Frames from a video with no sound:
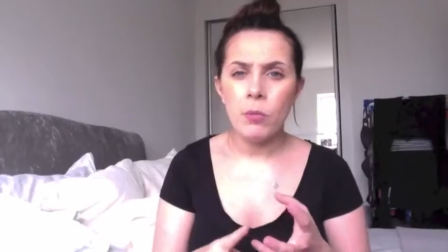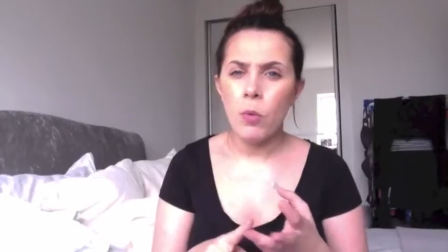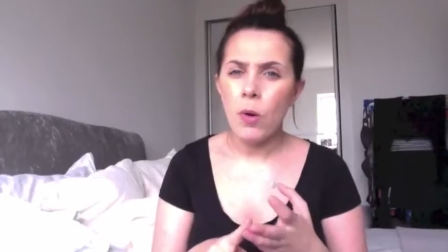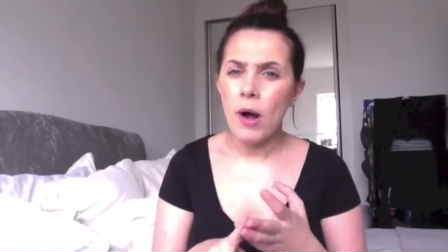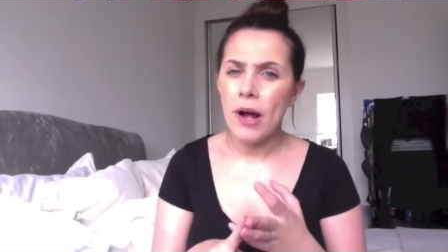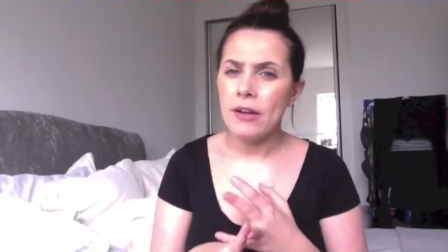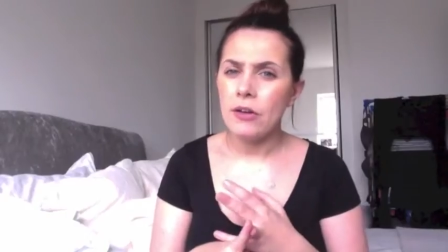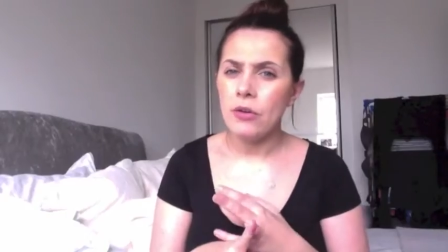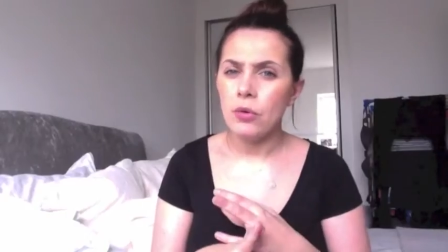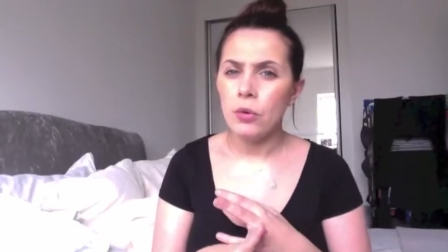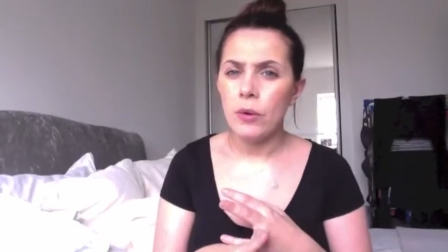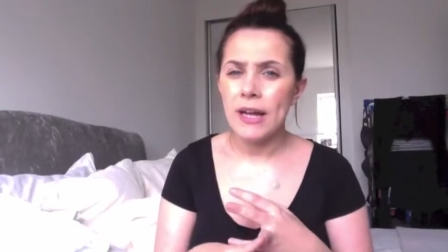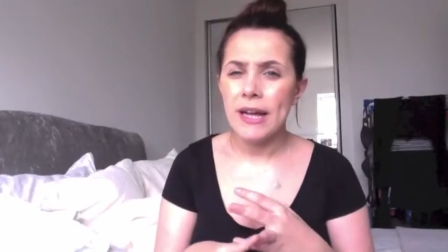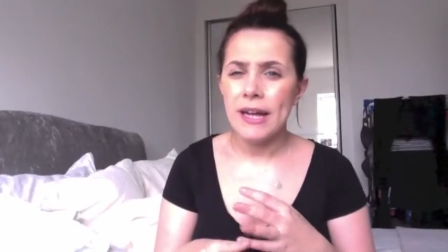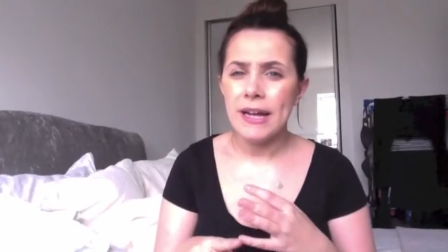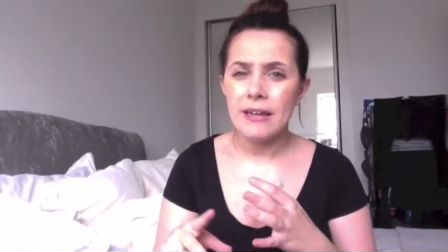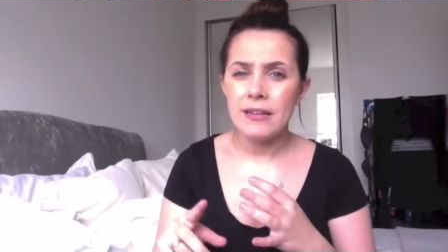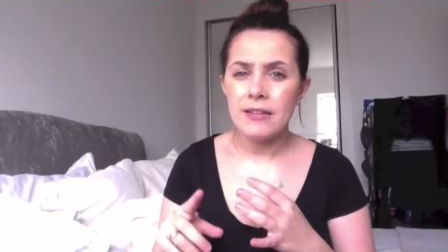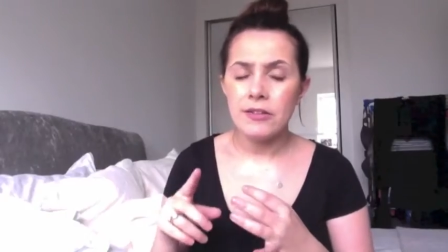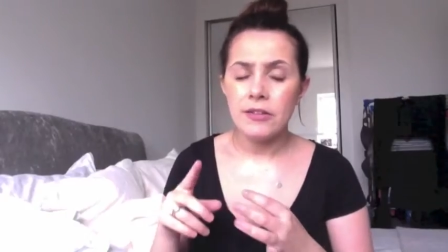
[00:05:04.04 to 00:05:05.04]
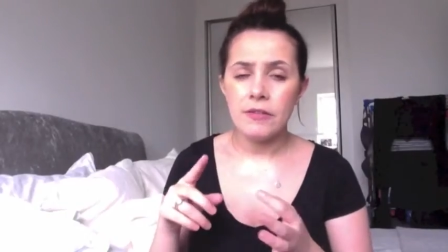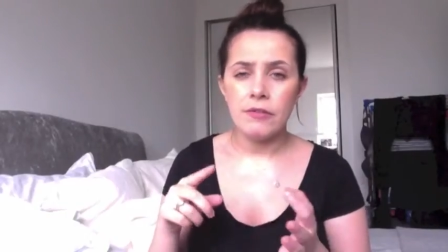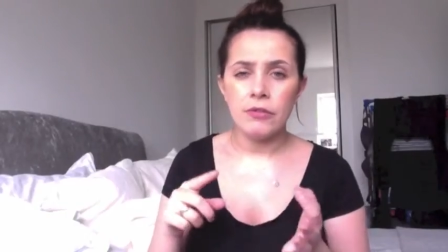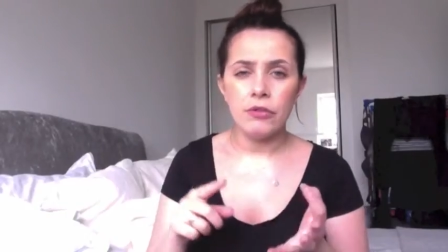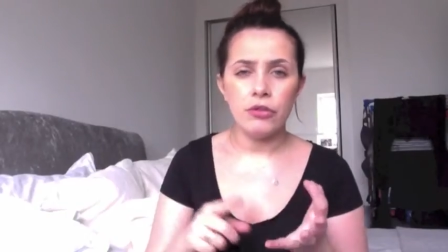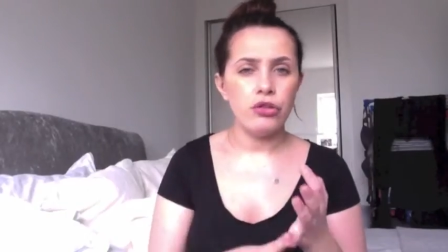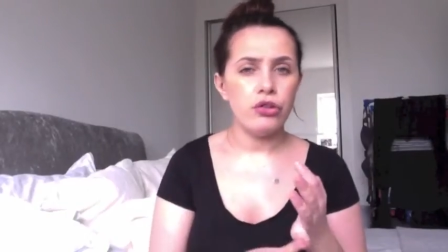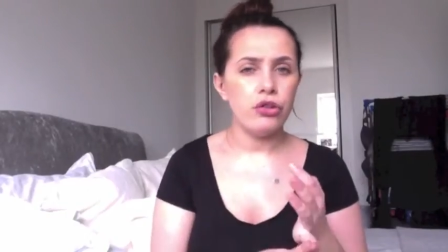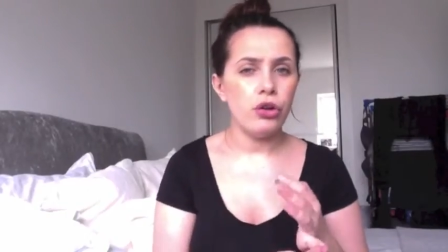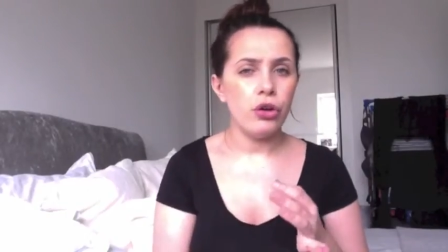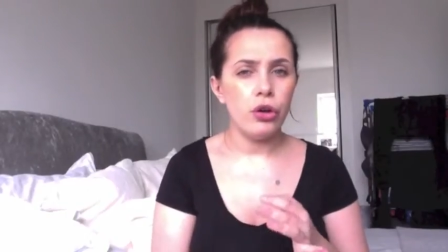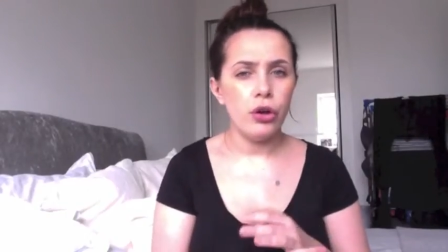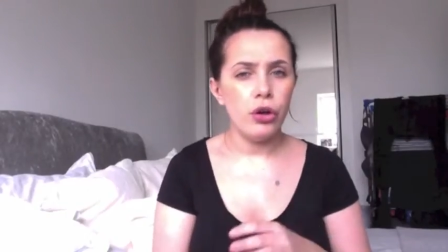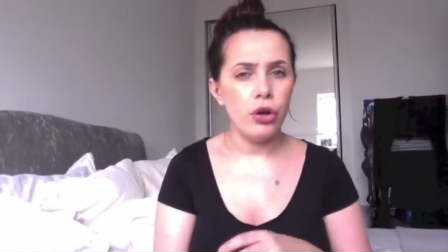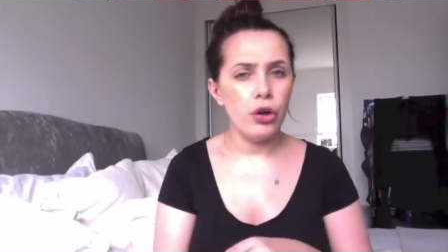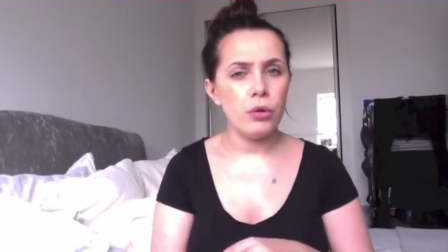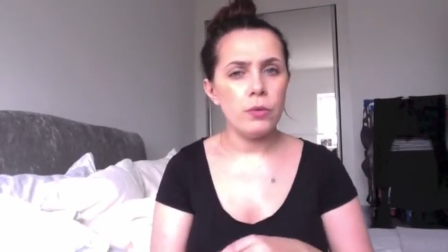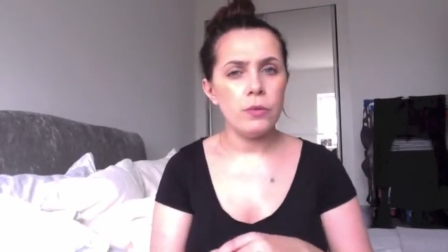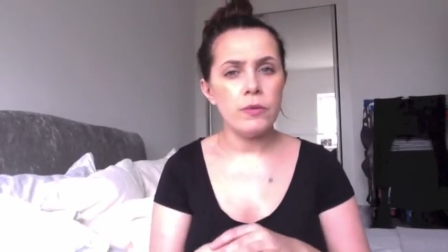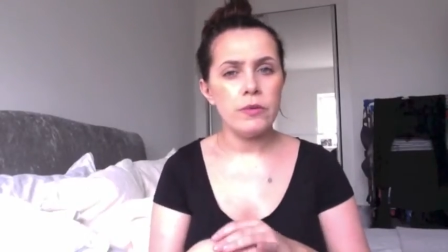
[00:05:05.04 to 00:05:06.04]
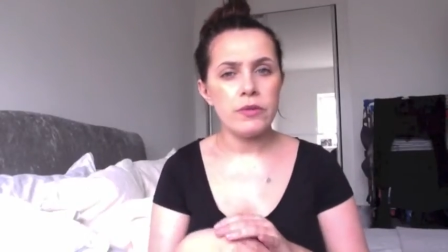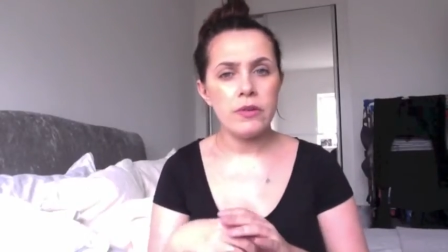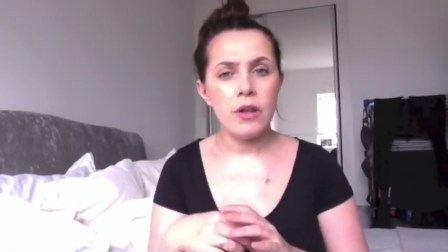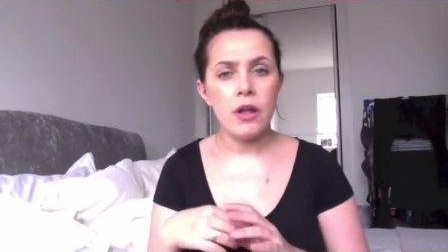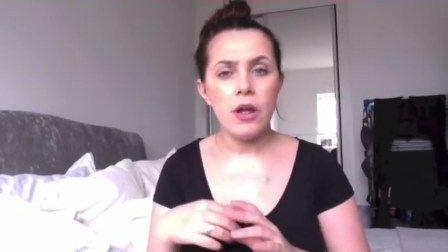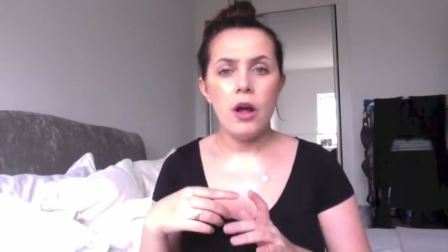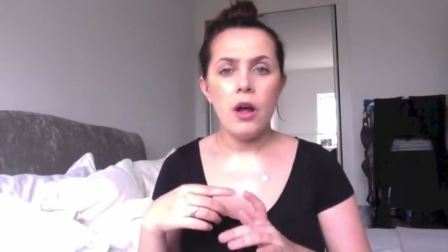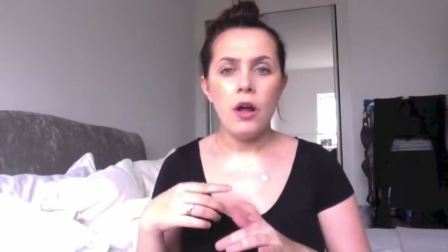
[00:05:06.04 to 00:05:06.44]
white noise, different tunes,